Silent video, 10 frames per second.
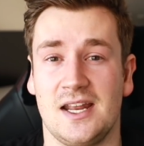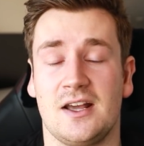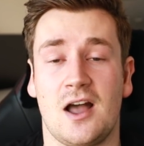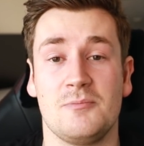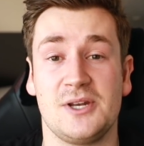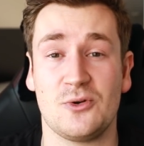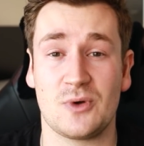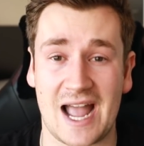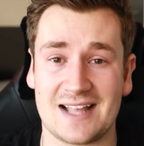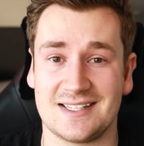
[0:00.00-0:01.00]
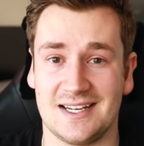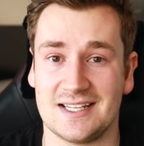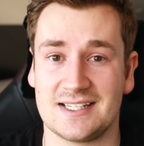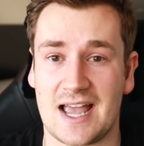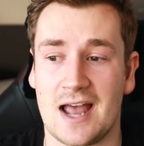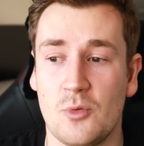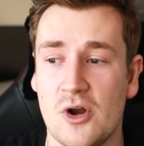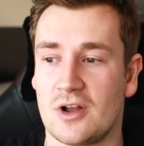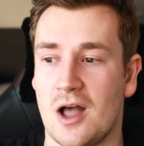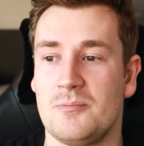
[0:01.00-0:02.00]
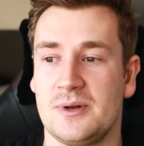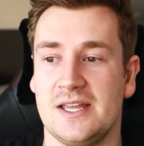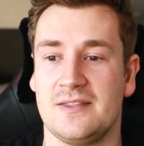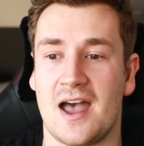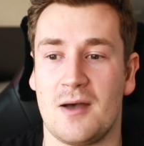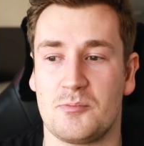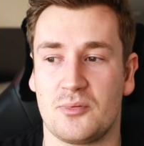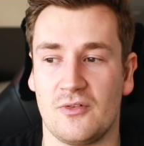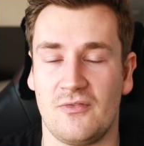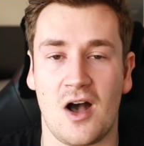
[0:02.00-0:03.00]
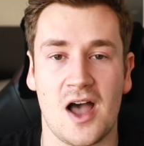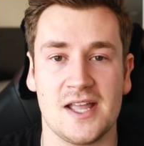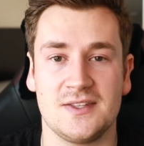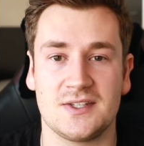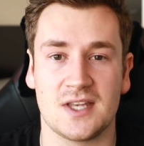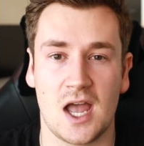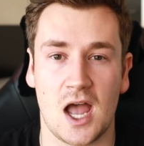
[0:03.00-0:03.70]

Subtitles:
in a company called Catalyst, and we're a company that provides